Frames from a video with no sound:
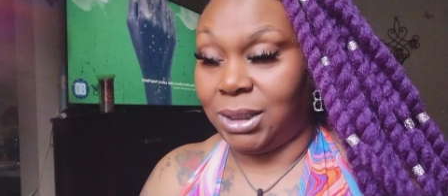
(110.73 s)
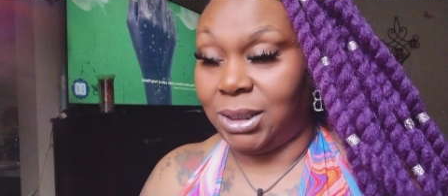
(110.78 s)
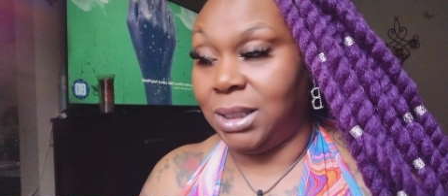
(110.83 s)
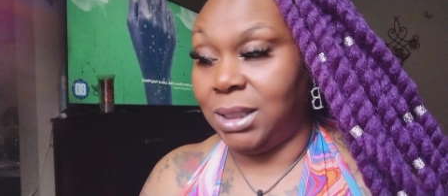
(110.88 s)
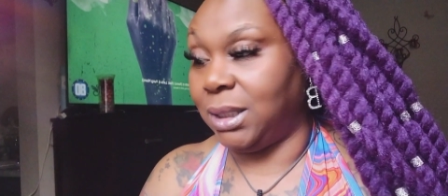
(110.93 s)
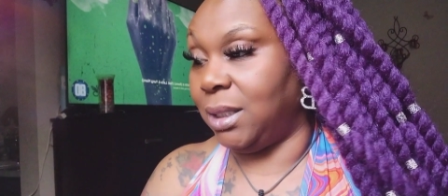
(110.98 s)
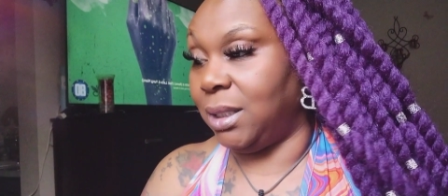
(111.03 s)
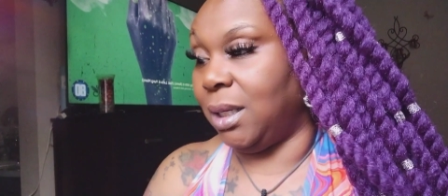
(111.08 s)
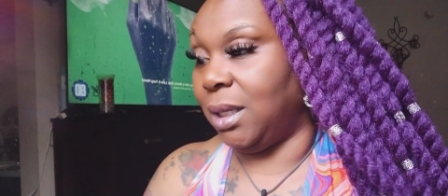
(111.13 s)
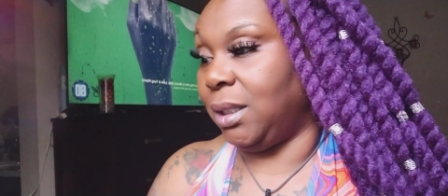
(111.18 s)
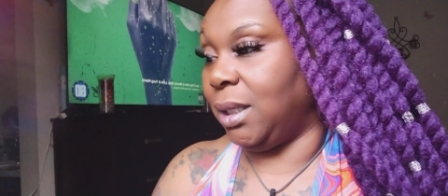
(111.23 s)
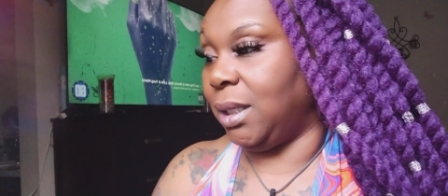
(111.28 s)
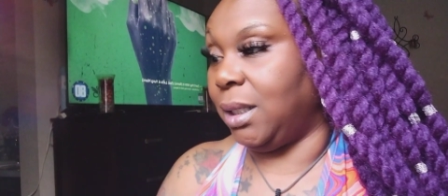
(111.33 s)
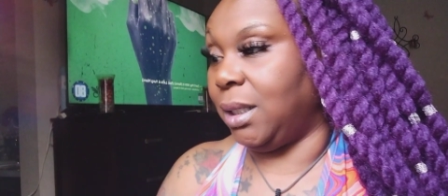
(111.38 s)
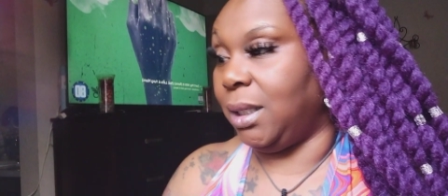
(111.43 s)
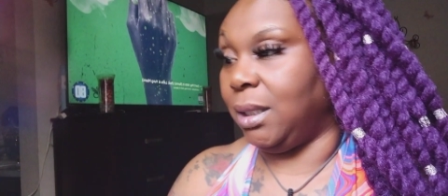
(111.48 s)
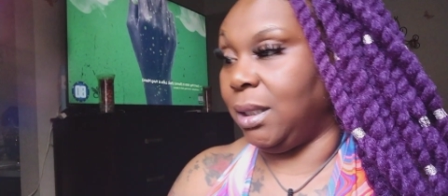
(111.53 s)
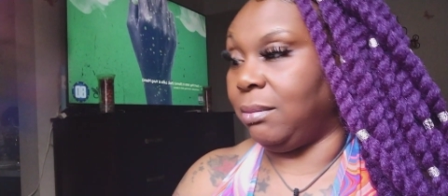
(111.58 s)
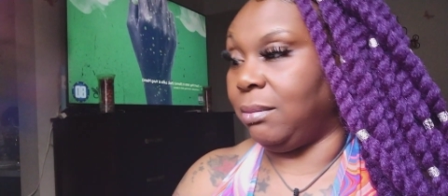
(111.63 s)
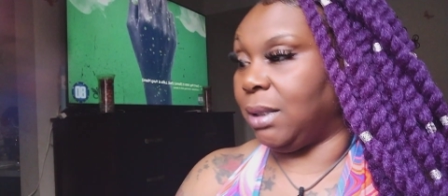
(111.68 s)
She's sitting there looking
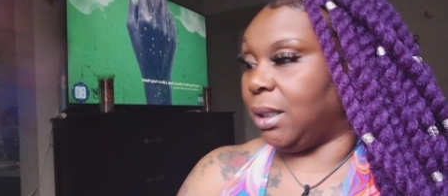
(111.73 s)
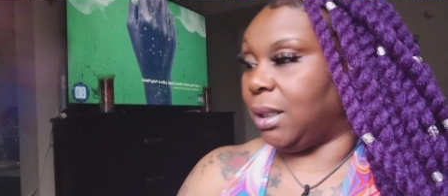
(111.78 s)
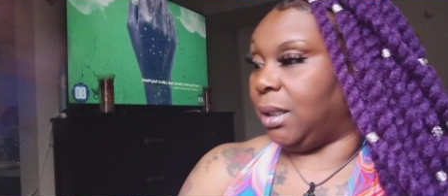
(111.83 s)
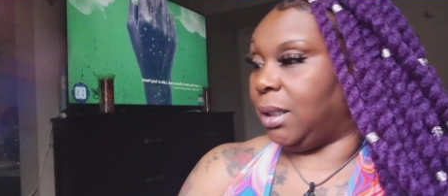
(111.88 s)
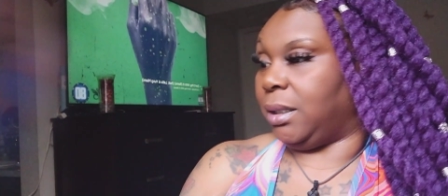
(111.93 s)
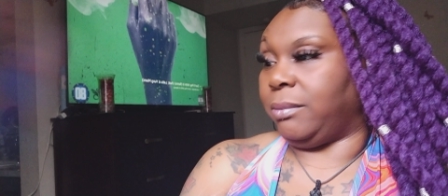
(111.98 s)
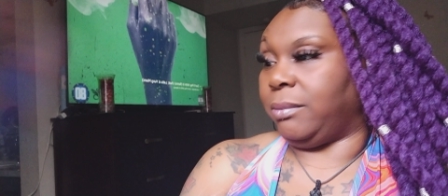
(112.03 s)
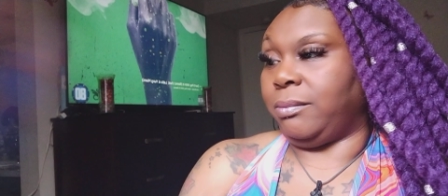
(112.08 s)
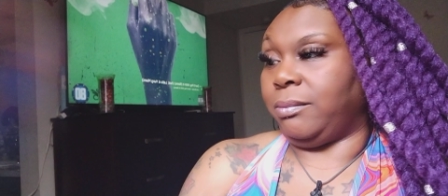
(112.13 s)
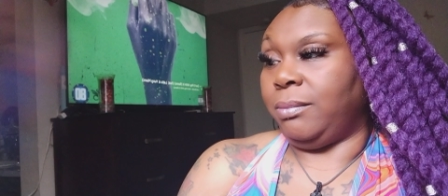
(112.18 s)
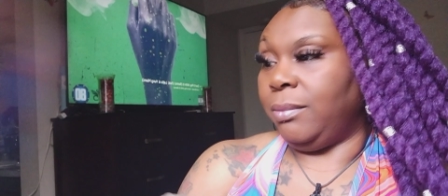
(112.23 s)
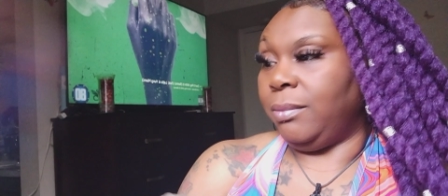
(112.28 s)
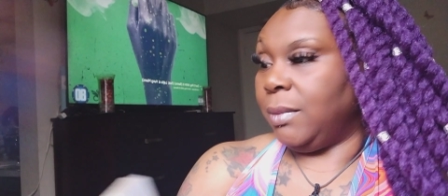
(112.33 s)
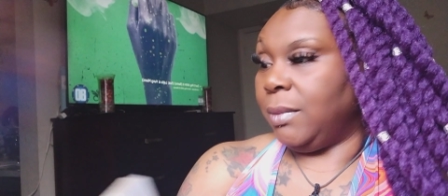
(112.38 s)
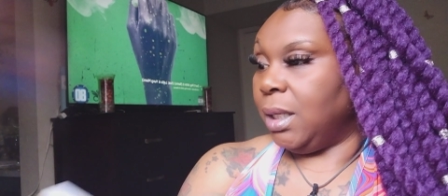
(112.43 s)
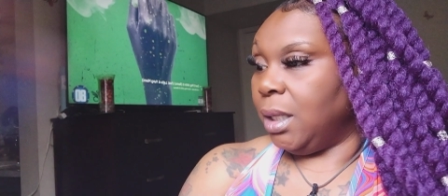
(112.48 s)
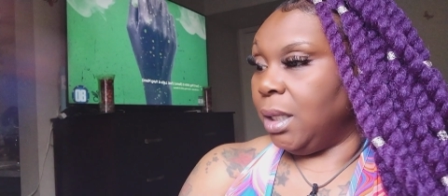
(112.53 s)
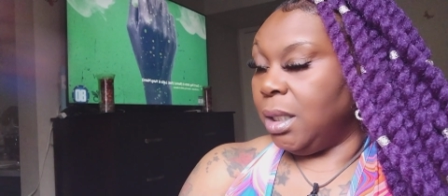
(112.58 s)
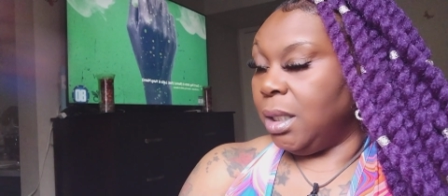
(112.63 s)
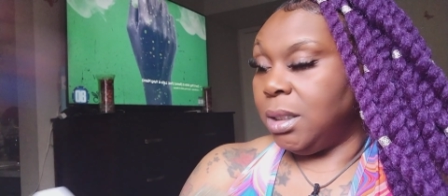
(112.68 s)
at him like,
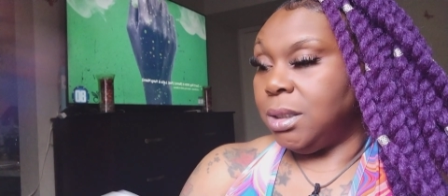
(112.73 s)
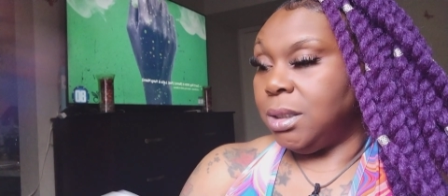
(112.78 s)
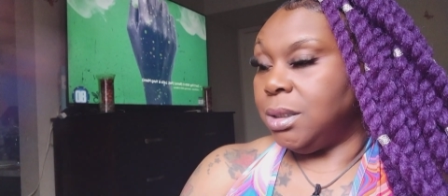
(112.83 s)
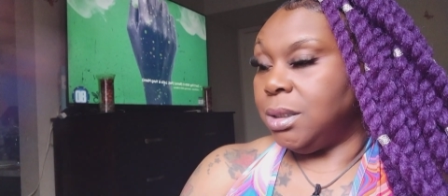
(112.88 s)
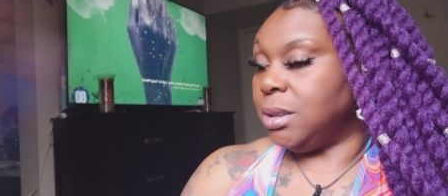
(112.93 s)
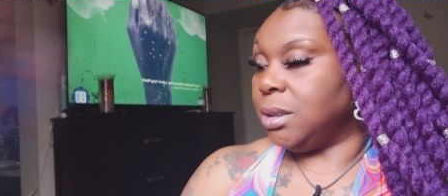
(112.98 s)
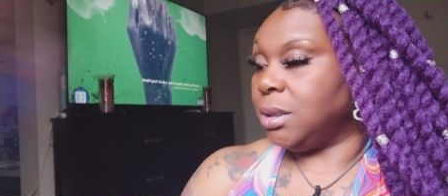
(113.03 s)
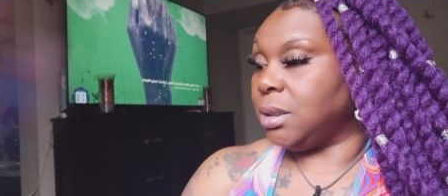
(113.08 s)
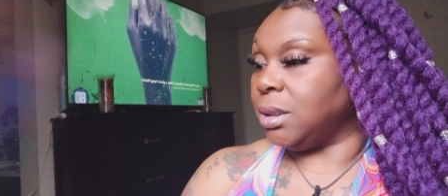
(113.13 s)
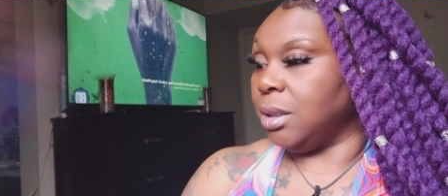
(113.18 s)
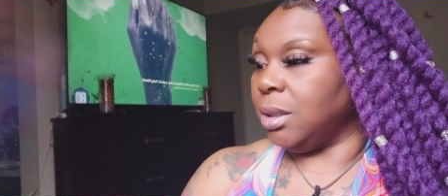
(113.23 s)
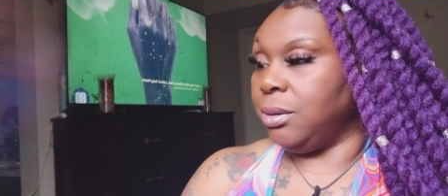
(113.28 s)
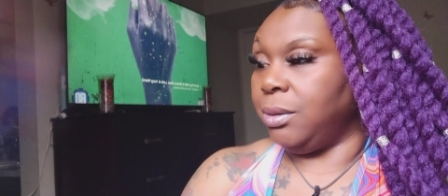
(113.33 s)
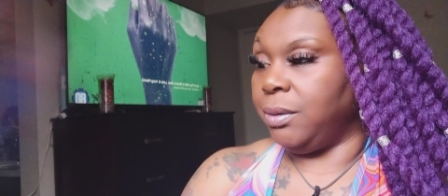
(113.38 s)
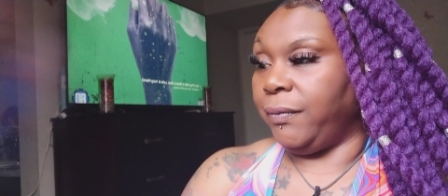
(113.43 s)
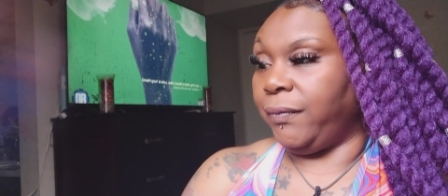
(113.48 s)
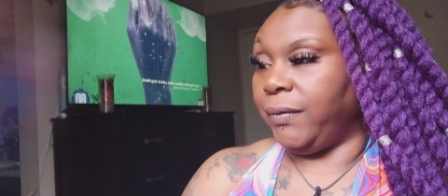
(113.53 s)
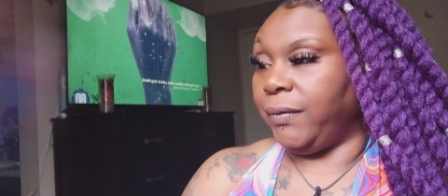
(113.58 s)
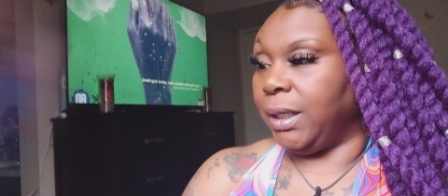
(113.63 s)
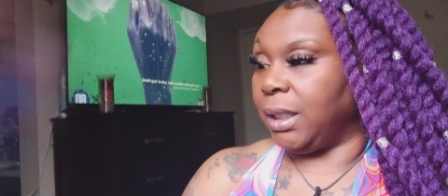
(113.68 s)
so who
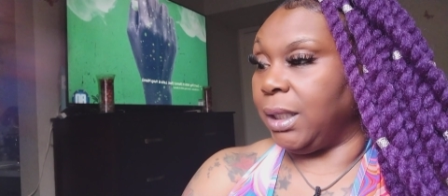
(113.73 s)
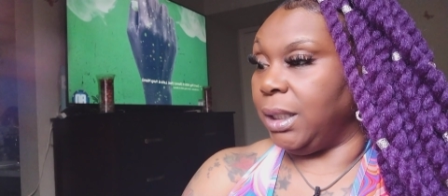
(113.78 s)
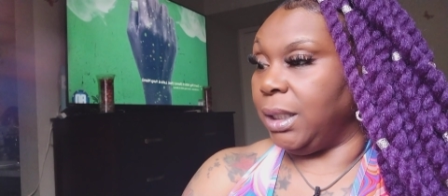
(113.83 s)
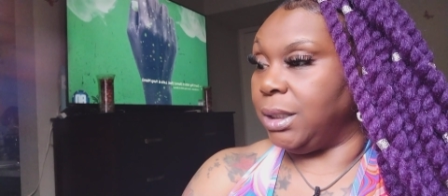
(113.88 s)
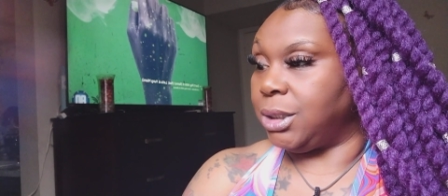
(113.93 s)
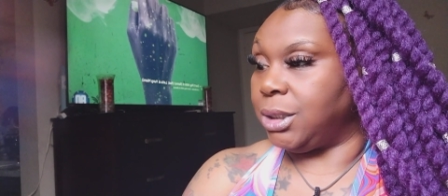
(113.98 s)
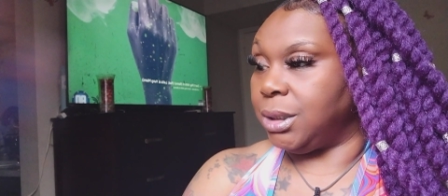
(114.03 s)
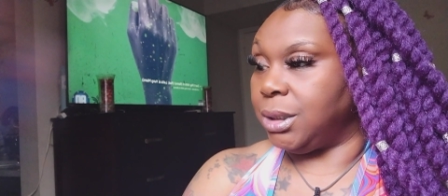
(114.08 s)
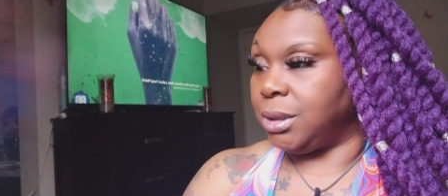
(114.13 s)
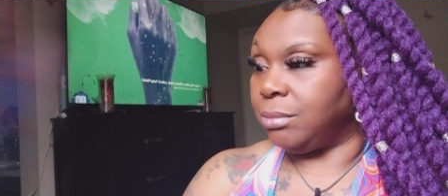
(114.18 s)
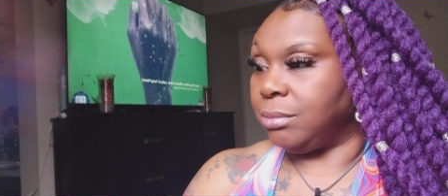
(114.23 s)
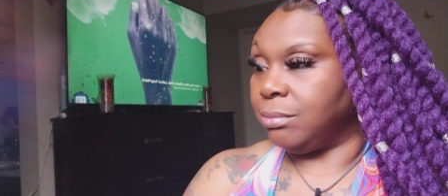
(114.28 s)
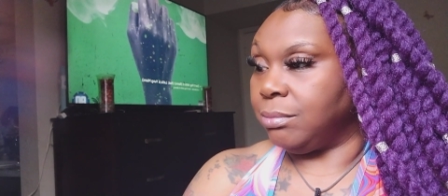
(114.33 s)
the fuck is she?